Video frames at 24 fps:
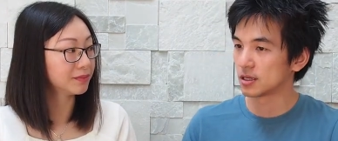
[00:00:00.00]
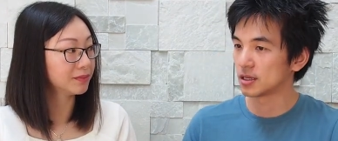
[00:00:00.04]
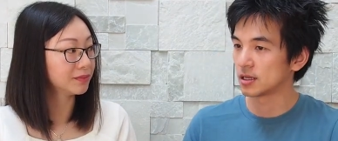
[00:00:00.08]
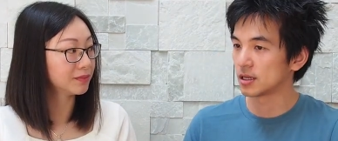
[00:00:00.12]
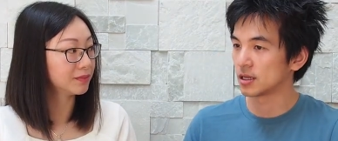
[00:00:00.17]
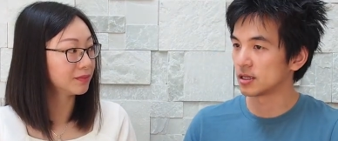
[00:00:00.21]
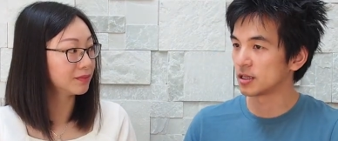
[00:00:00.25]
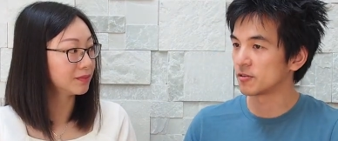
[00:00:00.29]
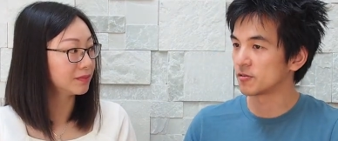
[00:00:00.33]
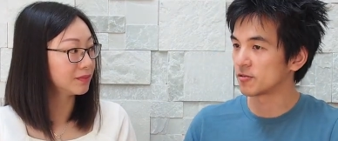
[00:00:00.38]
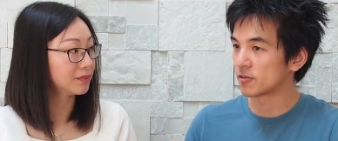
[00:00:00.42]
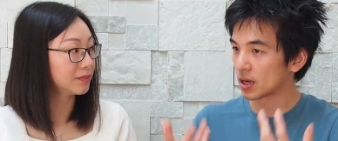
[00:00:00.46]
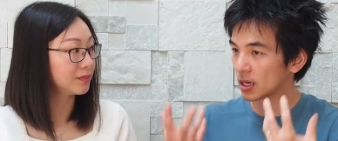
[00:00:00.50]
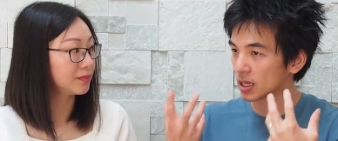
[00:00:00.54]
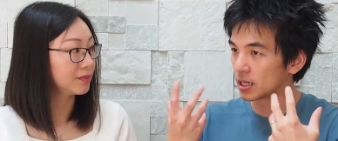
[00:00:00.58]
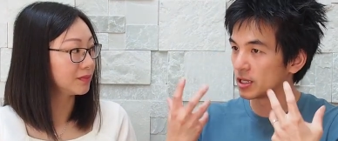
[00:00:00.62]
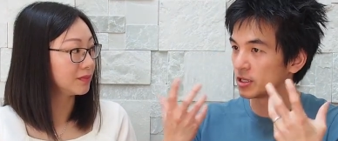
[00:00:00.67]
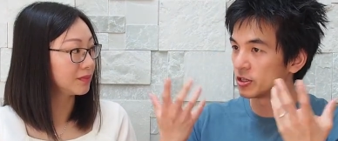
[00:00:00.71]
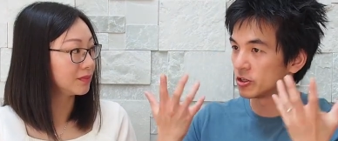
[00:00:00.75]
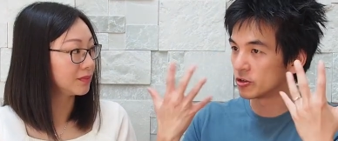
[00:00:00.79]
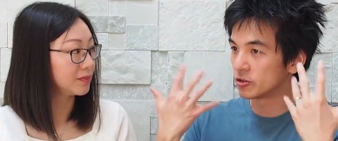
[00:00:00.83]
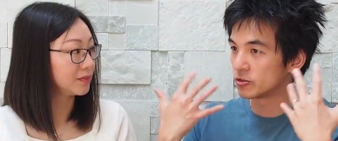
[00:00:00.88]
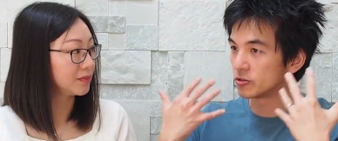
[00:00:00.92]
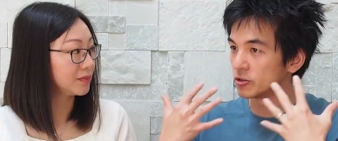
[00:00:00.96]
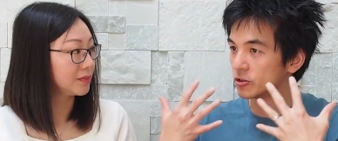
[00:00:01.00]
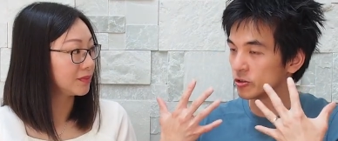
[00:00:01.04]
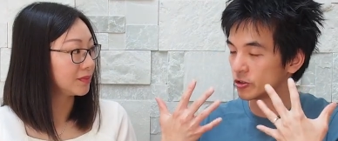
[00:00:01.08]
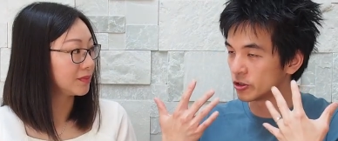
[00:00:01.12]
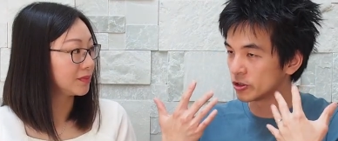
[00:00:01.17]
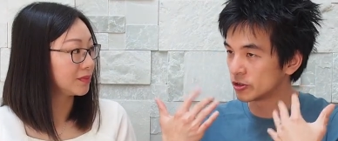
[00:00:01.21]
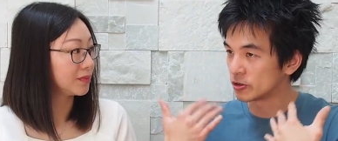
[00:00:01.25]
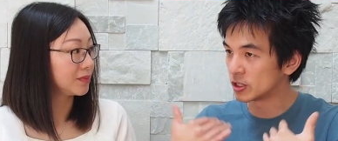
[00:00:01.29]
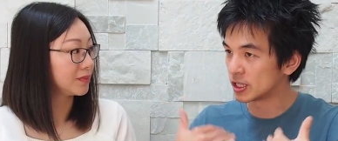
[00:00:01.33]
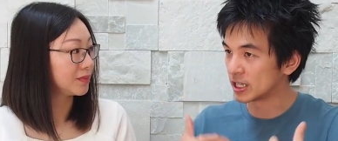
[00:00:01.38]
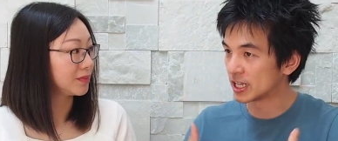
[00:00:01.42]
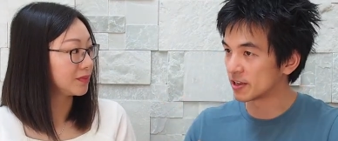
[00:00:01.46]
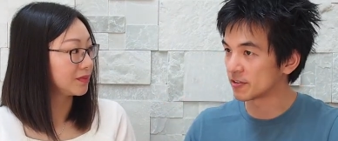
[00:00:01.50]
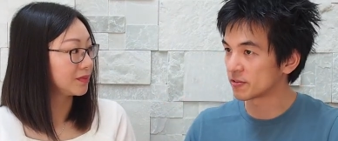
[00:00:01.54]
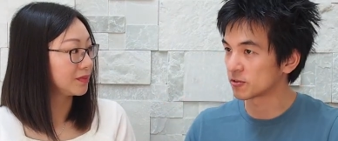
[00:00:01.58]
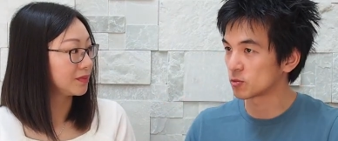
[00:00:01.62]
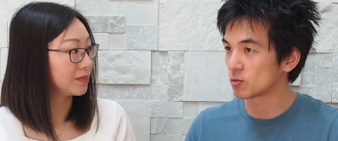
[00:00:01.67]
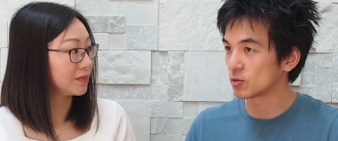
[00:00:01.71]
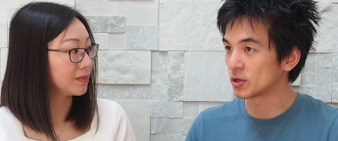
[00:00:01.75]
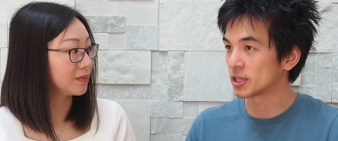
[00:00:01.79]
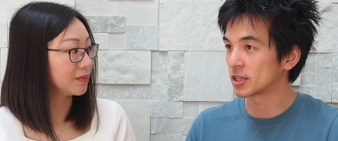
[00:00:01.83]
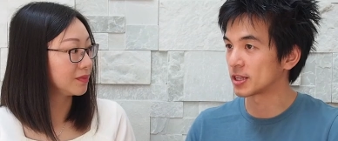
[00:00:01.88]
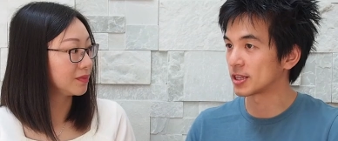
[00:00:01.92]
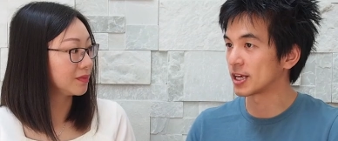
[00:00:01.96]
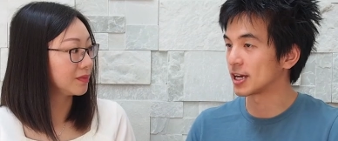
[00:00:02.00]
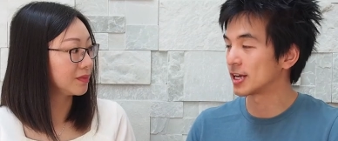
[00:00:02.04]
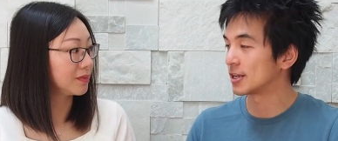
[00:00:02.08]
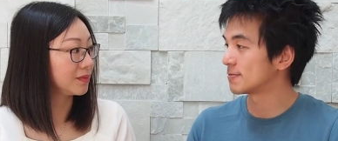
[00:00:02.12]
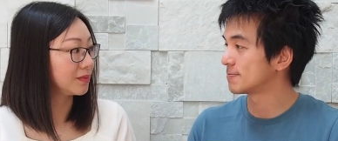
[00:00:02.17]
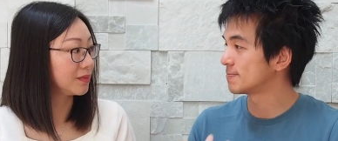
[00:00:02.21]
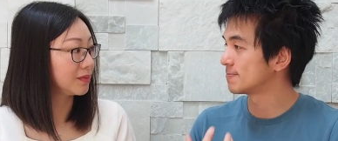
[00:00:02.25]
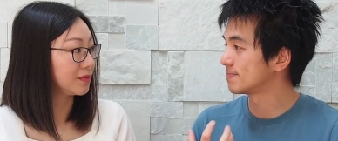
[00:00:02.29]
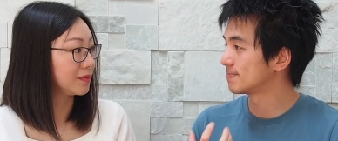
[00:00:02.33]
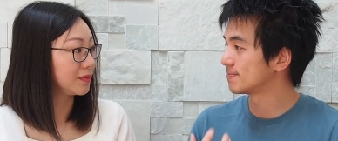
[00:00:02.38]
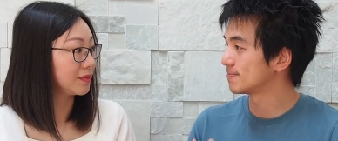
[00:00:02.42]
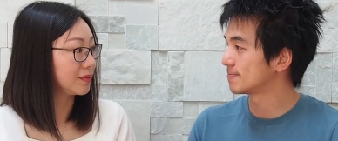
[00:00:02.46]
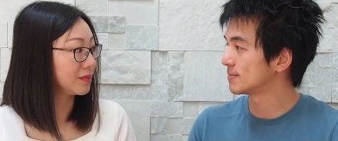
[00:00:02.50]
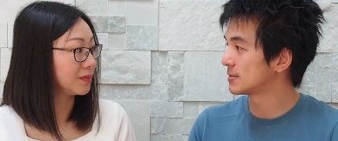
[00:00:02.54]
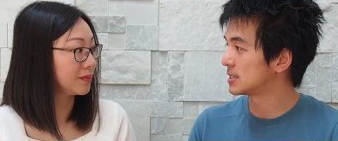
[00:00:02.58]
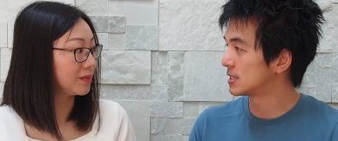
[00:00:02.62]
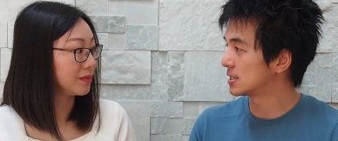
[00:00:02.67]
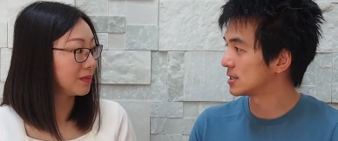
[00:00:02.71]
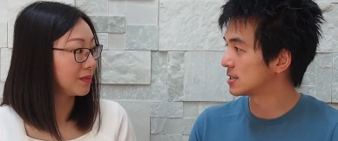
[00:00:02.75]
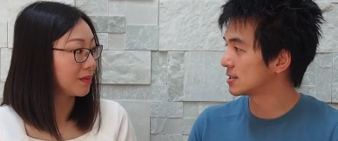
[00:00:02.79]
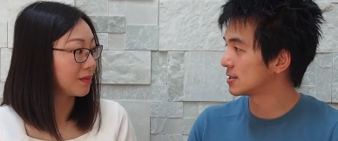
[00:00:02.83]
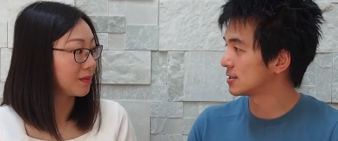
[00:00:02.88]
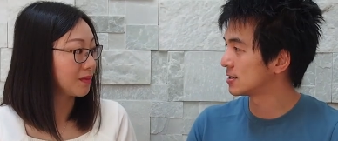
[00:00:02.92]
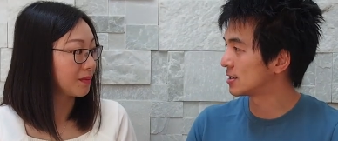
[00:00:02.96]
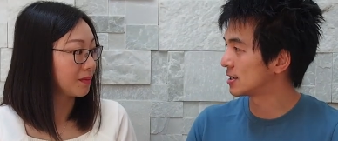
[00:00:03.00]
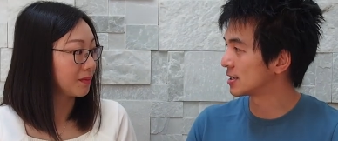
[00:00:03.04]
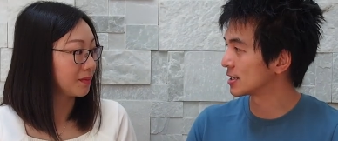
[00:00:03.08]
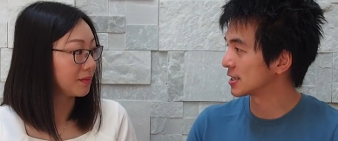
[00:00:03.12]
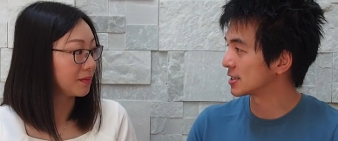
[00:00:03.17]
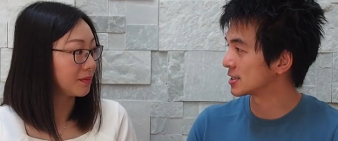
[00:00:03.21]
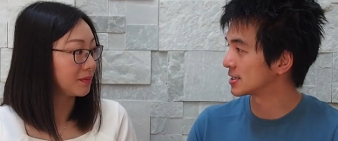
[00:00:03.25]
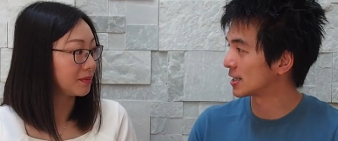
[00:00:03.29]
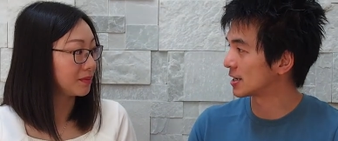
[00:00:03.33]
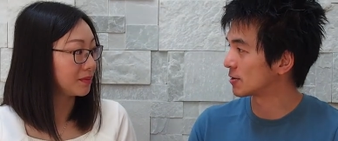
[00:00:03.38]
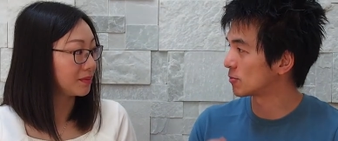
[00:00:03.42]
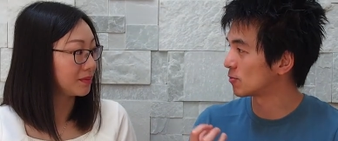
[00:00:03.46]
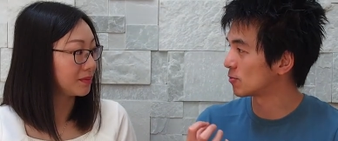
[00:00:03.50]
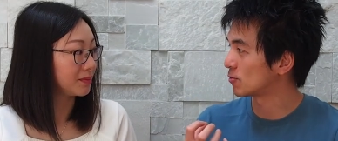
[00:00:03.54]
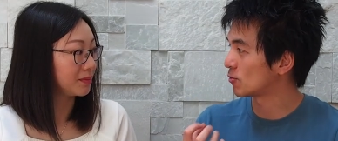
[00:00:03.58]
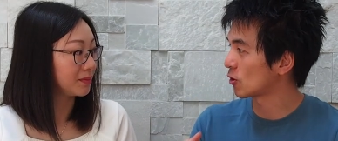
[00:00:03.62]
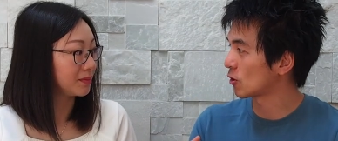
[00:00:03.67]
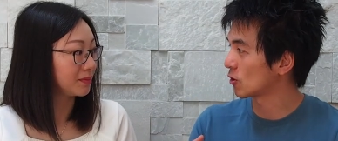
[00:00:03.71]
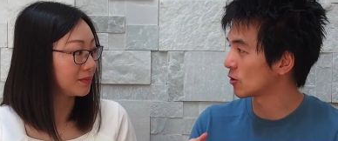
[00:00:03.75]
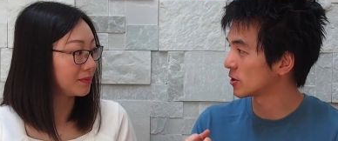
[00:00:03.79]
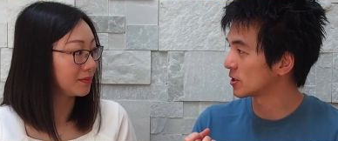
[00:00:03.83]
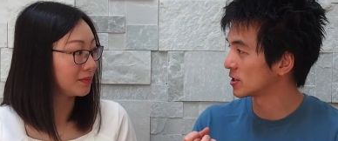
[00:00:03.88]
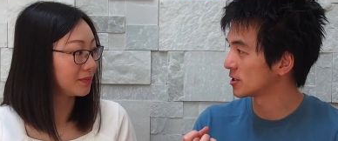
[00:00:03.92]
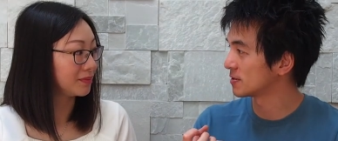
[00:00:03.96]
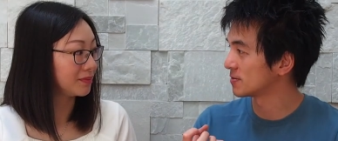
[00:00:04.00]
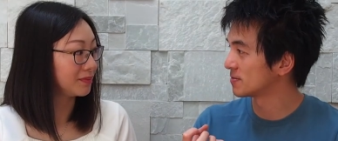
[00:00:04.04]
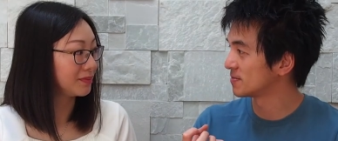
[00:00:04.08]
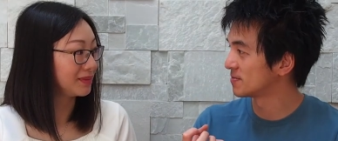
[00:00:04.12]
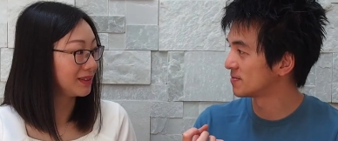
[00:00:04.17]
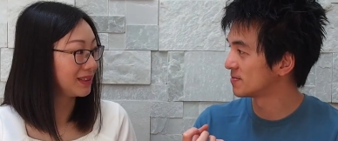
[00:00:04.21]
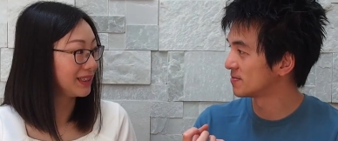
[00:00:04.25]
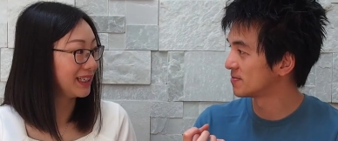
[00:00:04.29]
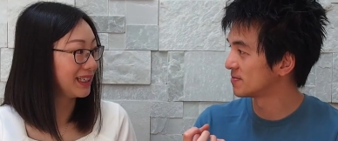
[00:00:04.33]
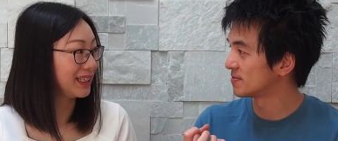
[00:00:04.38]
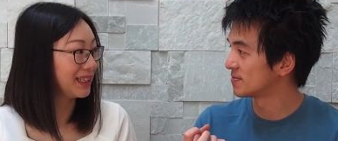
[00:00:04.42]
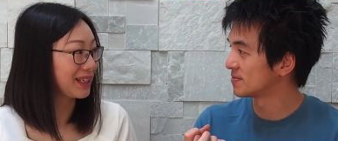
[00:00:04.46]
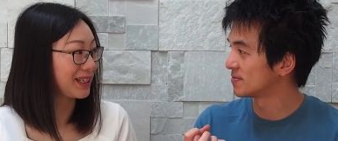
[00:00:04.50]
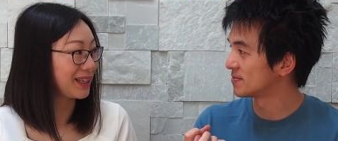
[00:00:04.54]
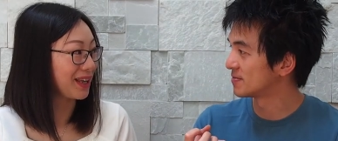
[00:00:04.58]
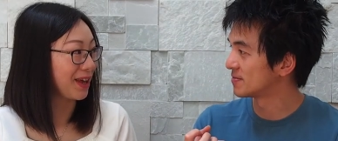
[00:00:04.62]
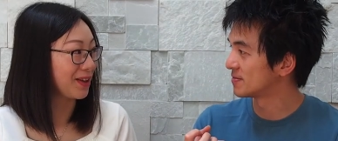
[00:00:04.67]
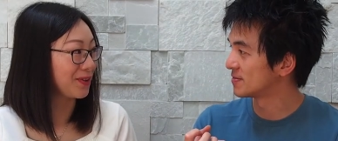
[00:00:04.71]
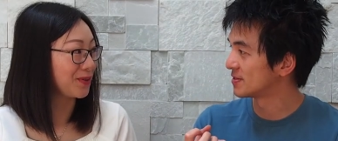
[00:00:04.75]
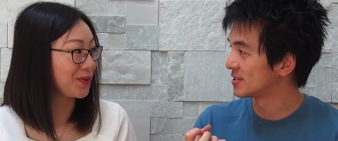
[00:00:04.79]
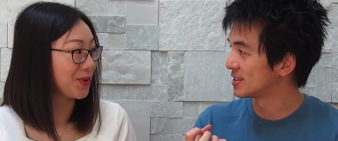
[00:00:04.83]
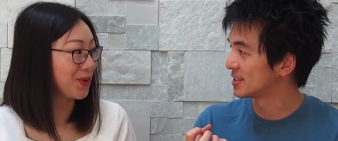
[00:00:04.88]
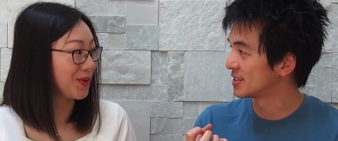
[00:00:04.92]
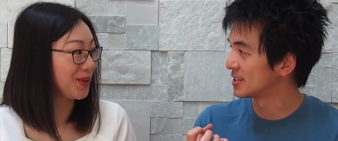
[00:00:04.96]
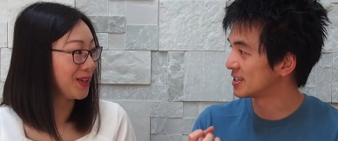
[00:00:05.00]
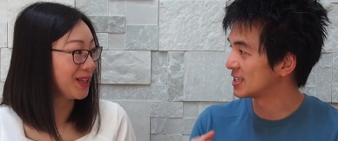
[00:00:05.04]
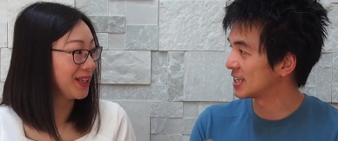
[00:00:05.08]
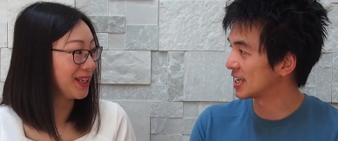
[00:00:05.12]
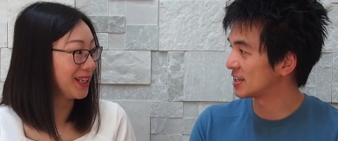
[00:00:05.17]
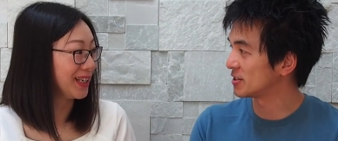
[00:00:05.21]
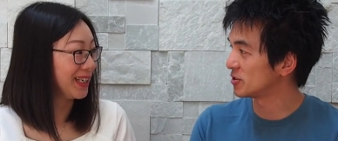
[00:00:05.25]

Speaker 1: And then finally you, you, you're left with that, I guess that rock. Yeah, new. Yeah,